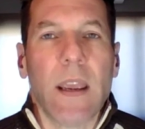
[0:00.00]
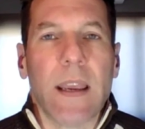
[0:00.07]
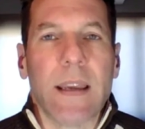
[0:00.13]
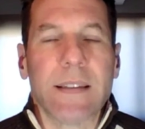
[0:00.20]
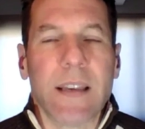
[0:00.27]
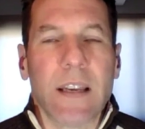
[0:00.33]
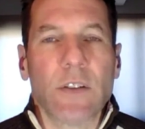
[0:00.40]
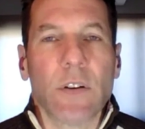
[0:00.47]

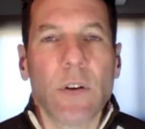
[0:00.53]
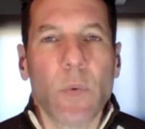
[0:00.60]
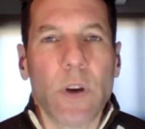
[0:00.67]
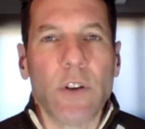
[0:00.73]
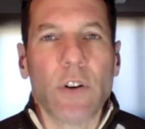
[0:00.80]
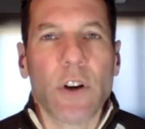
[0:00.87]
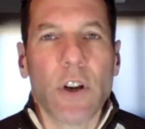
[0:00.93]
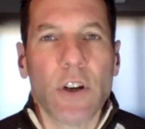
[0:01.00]
Essentially,
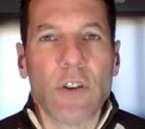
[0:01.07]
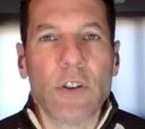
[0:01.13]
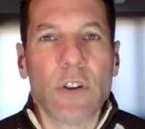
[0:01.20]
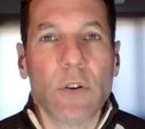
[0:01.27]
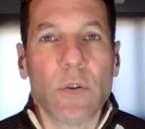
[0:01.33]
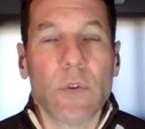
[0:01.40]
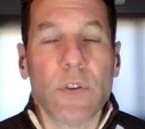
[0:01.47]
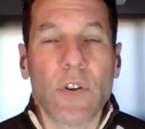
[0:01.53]
what you're going to
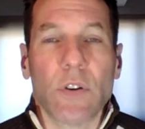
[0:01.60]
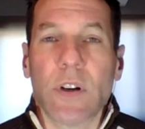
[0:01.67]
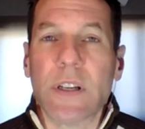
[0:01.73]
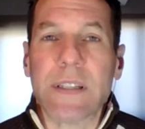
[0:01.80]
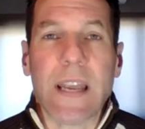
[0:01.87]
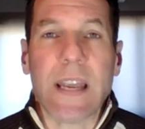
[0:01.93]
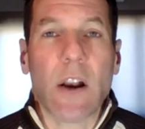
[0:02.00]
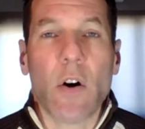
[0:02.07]
do is you're going
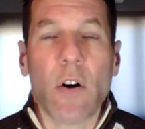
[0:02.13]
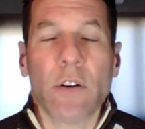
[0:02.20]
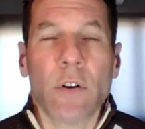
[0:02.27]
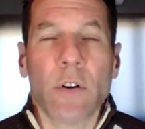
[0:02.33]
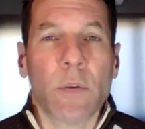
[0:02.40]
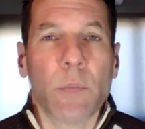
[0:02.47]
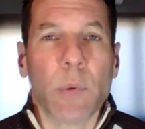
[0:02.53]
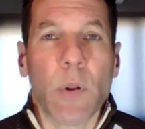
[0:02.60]
to take all
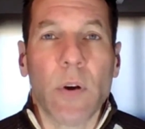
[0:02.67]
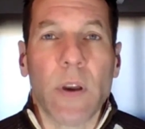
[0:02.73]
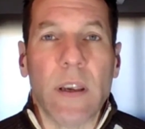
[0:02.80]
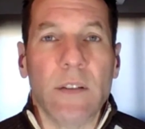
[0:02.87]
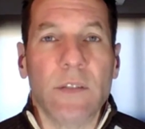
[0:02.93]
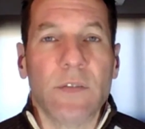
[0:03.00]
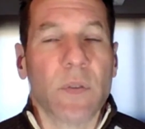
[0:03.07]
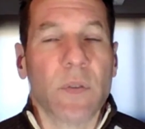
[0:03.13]
your
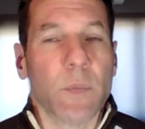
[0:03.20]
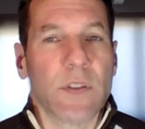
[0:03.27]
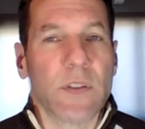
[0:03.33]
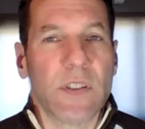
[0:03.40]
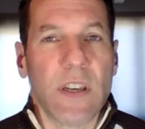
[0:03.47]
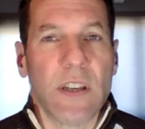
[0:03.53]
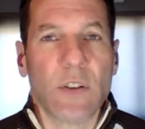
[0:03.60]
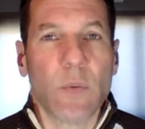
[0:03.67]
employees from the
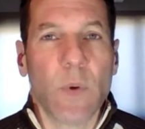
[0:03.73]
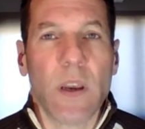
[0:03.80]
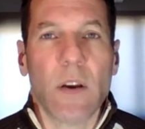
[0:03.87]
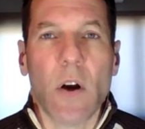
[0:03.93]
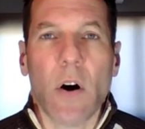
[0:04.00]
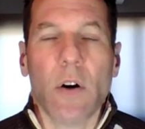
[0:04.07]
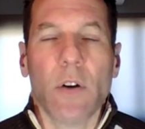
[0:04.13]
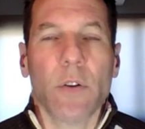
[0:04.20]

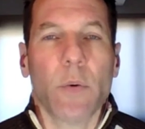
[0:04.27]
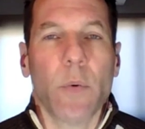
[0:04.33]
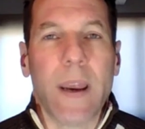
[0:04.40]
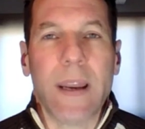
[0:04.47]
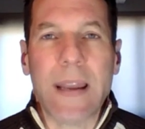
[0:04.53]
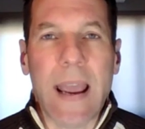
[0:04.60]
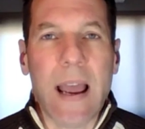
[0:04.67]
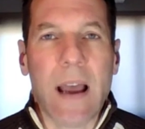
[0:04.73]
C-suite all the
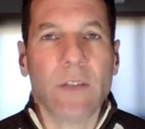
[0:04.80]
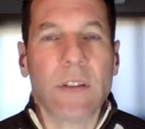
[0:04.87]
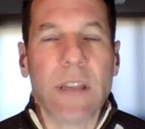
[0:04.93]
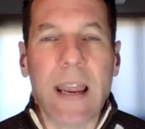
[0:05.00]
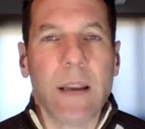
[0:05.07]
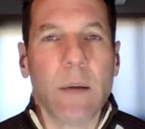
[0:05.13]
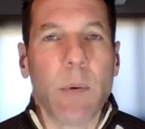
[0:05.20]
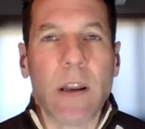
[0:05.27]
way down
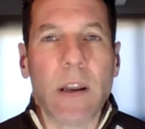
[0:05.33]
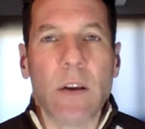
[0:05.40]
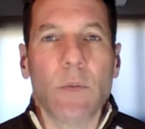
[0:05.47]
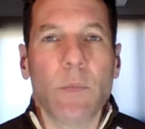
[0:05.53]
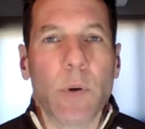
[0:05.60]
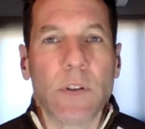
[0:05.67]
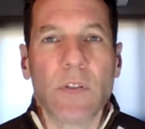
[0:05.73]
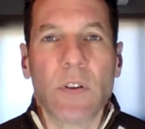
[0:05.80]
to anybody
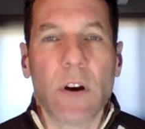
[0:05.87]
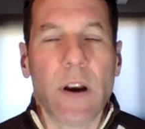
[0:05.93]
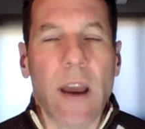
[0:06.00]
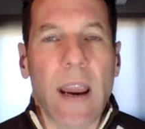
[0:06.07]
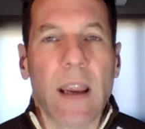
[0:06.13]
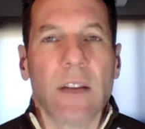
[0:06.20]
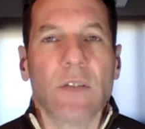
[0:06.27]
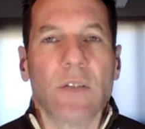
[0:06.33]
who puts their
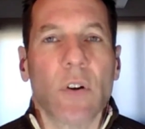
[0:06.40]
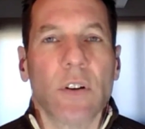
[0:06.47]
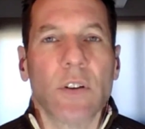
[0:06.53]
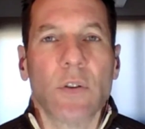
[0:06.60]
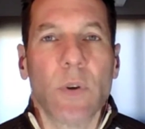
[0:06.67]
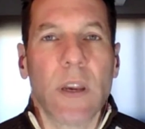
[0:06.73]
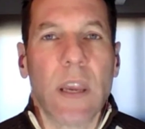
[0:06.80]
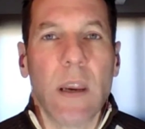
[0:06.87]
hands
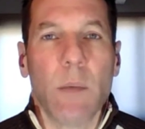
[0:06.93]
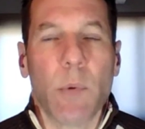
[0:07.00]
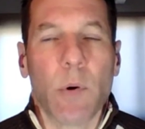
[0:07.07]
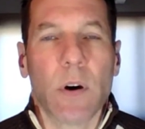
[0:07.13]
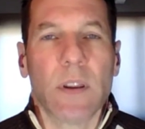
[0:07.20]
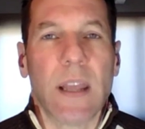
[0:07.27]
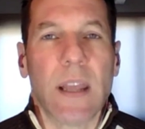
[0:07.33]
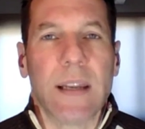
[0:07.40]
onto a
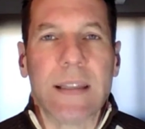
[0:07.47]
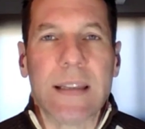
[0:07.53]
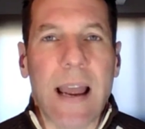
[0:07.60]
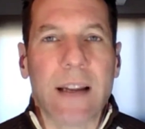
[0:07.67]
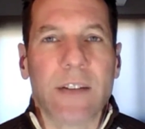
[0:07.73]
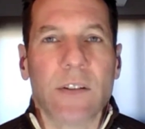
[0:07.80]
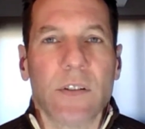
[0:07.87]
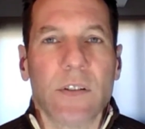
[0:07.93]
keyboard that
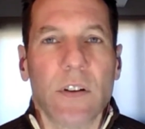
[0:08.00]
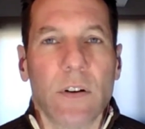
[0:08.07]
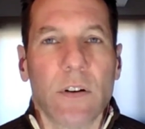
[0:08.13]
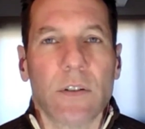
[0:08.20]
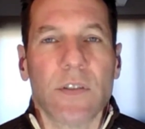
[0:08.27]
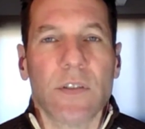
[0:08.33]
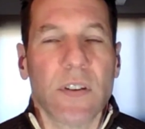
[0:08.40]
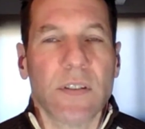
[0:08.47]
attaches to
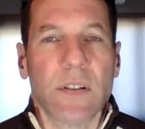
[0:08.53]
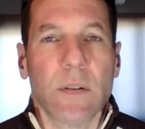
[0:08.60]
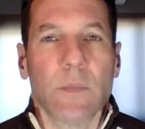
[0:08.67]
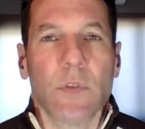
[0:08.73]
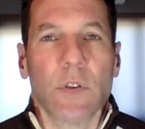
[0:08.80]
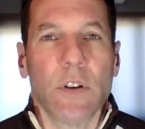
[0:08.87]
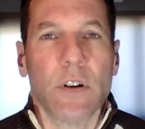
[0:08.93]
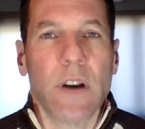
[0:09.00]
your
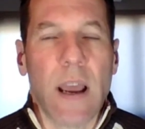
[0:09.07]
systems or your